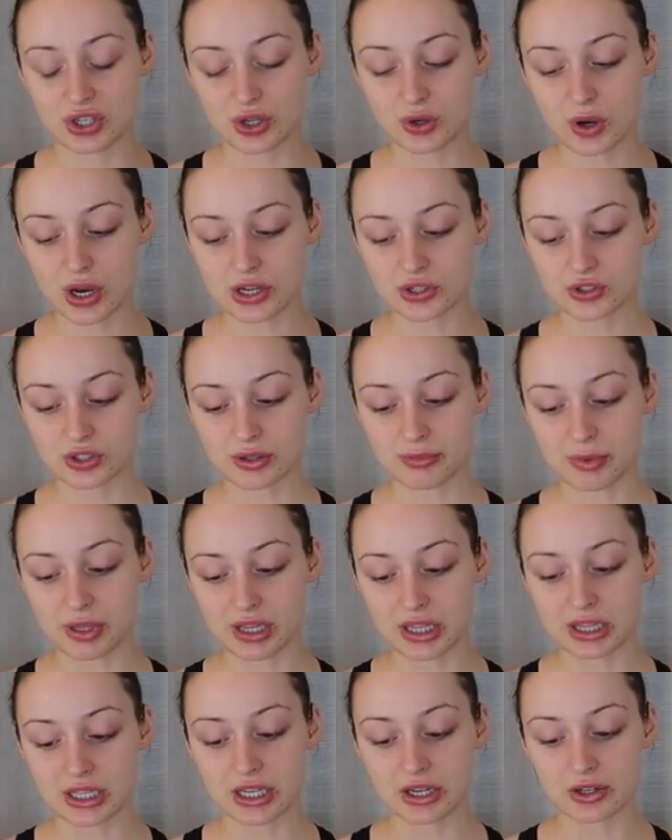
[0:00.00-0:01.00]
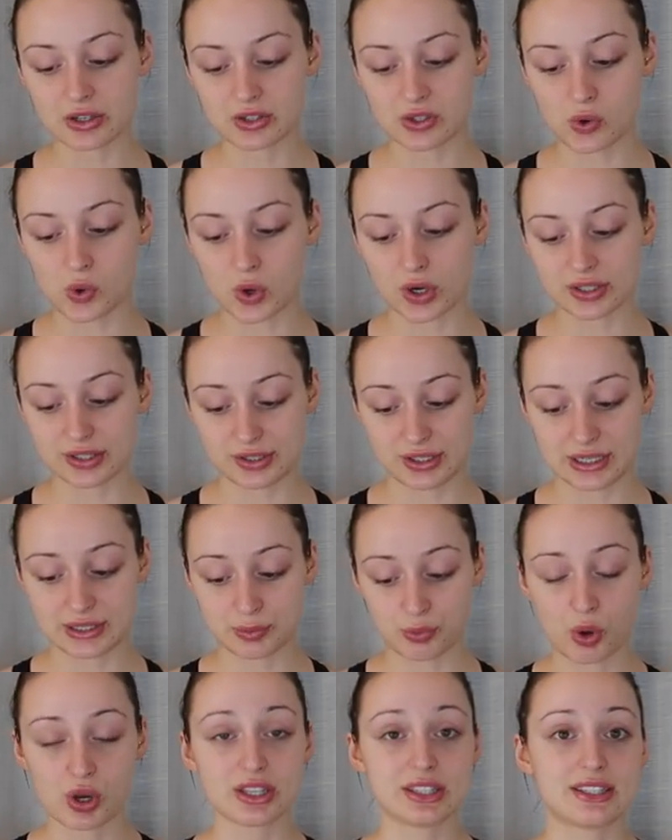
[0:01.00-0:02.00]
200 milliliters or
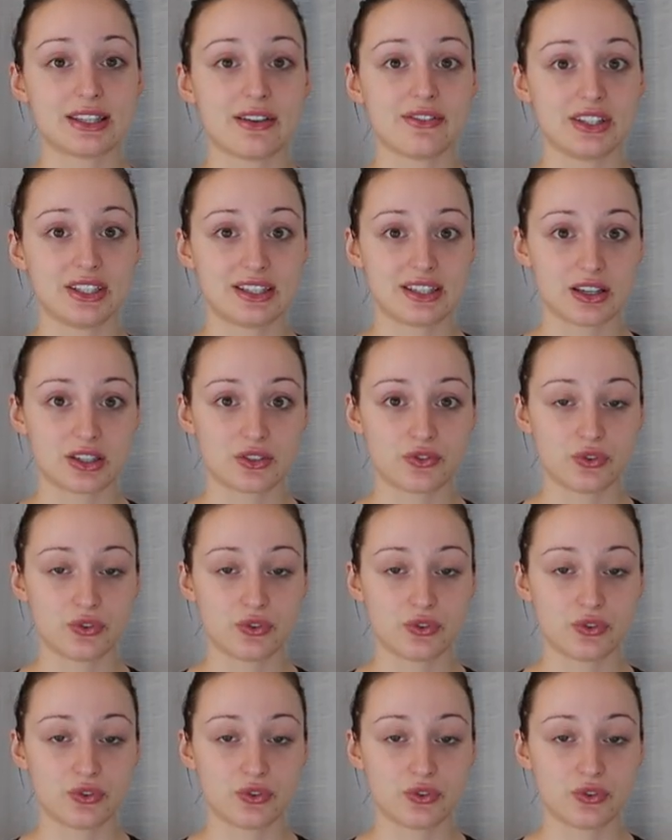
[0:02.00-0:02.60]
6.76